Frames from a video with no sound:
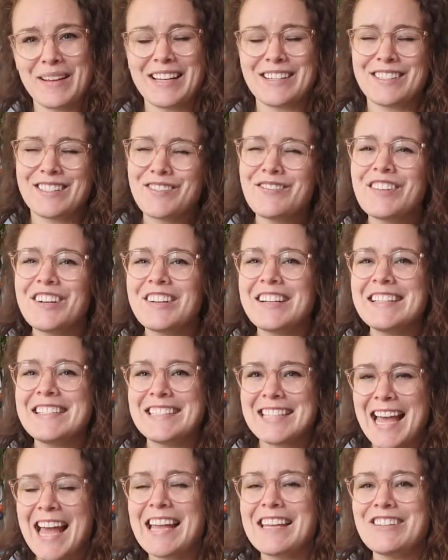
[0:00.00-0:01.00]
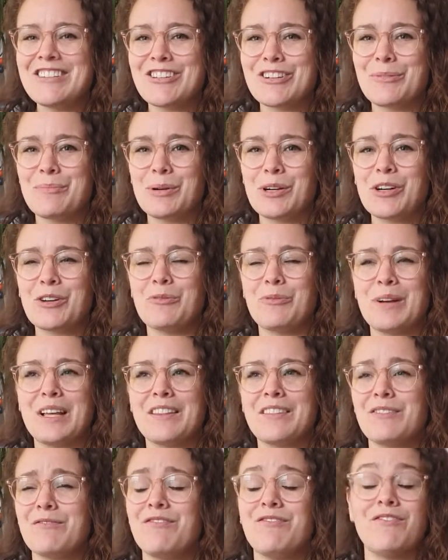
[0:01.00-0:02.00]
and it's a very tender book with
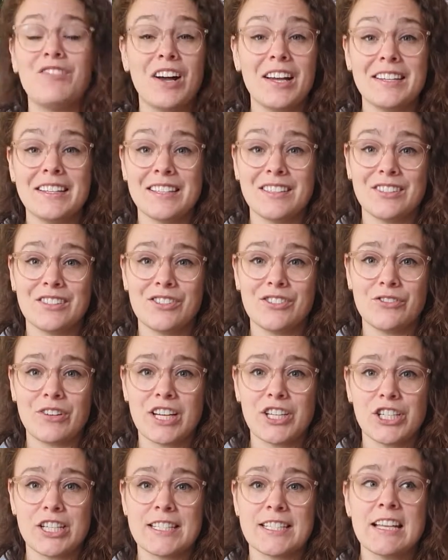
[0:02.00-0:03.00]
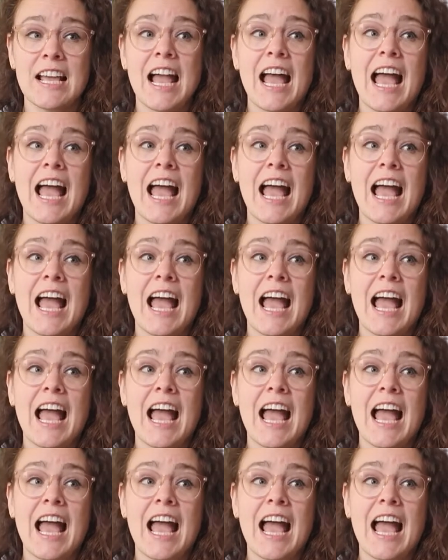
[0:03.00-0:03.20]
fun illustrations,